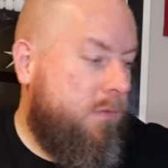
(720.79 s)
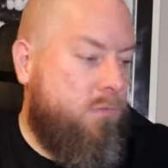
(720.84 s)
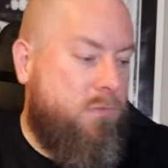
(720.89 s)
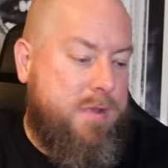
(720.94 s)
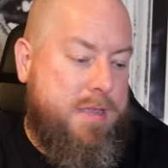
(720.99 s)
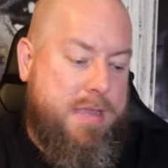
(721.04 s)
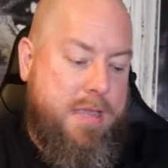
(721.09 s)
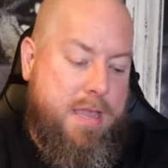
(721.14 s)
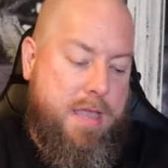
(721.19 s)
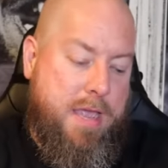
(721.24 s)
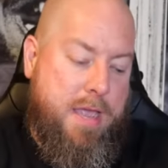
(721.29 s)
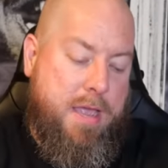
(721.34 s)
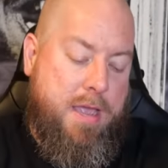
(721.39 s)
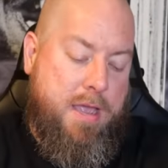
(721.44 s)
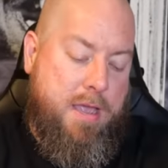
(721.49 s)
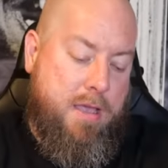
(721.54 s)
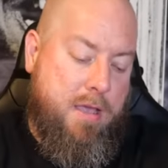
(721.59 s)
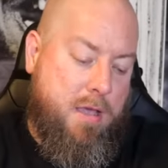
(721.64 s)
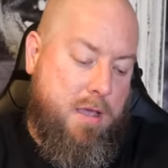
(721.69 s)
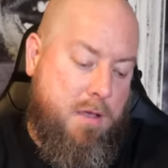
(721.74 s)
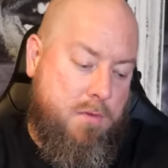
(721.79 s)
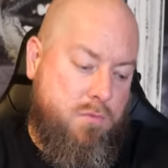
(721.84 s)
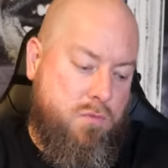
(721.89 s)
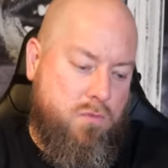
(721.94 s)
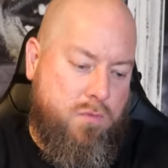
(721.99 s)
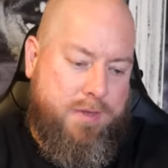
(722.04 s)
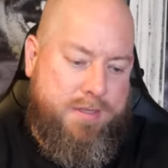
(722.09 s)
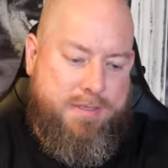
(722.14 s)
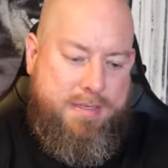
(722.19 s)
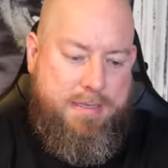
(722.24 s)
We have, ooh,
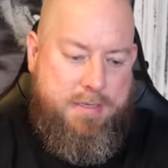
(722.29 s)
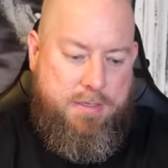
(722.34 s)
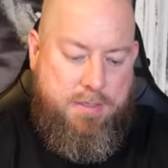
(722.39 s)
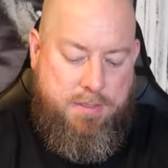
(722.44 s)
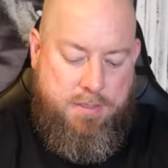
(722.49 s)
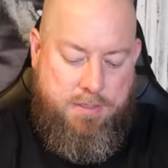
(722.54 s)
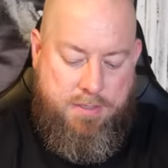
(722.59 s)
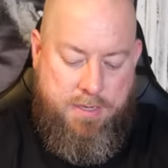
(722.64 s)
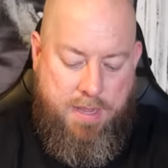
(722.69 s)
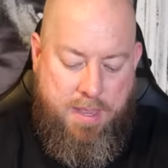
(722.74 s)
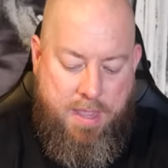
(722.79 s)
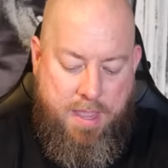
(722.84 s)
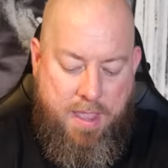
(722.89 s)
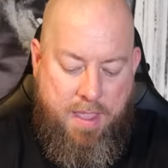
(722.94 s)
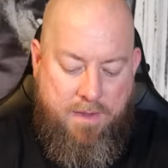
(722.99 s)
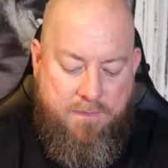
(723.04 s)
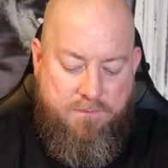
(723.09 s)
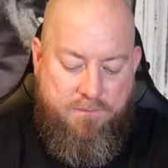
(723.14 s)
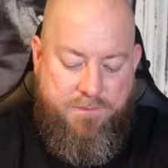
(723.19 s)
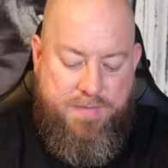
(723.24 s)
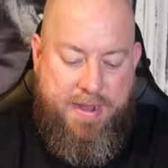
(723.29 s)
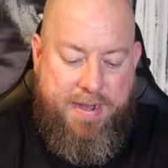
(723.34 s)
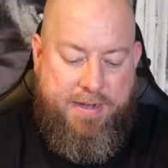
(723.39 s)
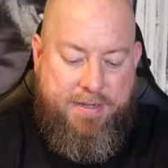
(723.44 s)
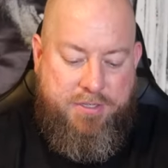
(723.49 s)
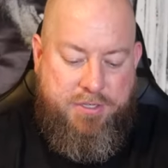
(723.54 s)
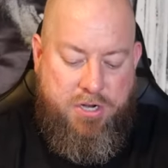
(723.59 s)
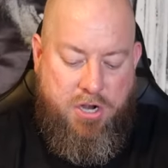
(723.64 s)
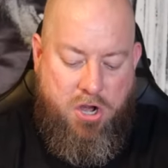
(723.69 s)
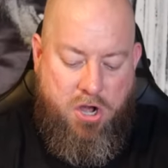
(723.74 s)
what's this?
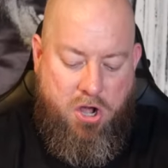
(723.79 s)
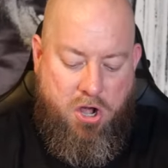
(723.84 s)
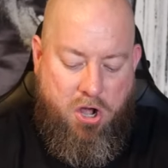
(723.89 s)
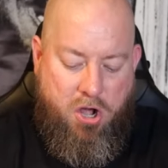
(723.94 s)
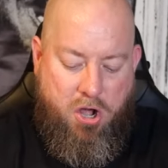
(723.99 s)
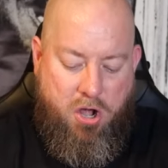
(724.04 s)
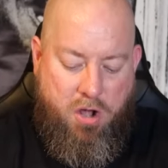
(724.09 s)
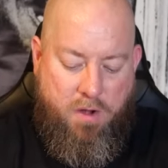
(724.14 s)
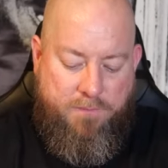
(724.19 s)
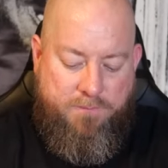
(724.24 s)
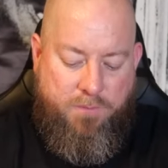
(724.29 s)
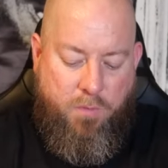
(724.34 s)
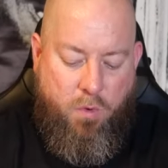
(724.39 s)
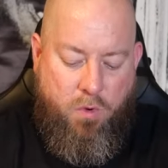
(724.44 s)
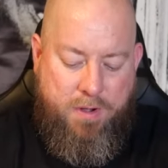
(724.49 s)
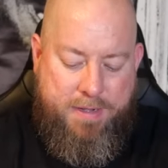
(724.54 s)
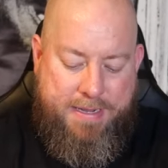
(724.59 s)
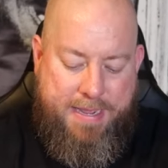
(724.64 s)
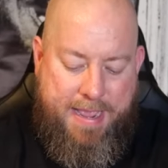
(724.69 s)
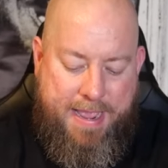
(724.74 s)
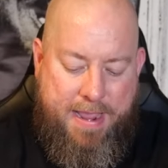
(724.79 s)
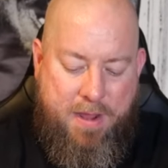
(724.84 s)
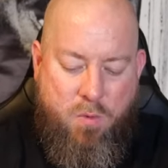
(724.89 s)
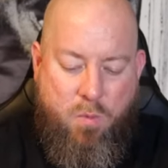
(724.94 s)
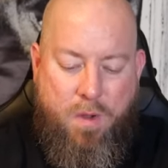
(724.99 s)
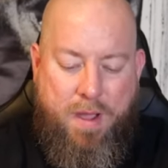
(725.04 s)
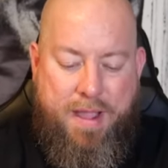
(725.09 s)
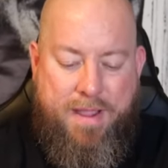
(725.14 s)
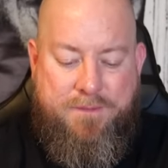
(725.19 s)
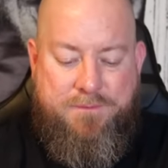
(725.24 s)
Victure 4K
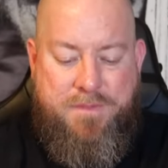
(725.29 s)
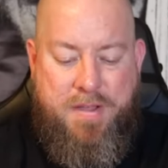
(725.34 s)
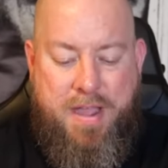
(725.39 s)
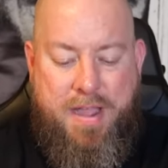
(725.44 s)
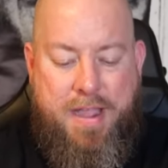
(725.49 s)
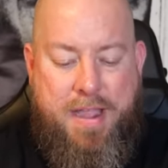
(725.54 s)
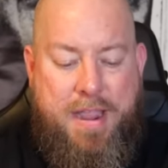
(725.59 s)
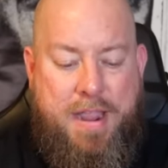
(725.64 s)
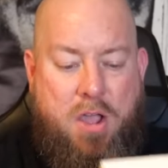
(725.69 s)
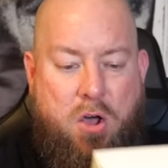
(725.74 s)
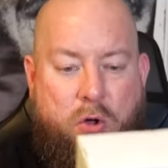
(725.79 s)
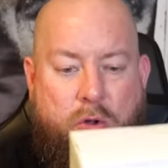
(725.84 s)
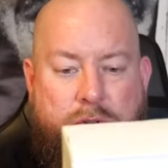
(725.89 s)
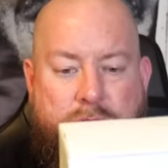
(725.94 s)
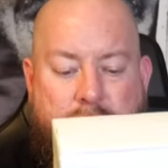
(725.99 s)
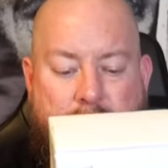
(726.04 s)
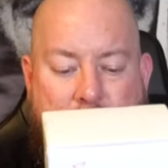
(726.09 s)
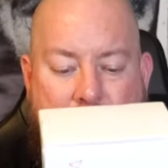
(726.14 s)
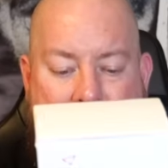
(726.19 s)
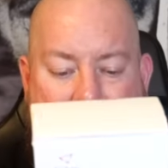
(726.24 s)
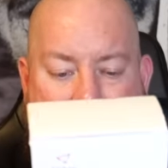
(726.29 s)
Wi-Fi Ultra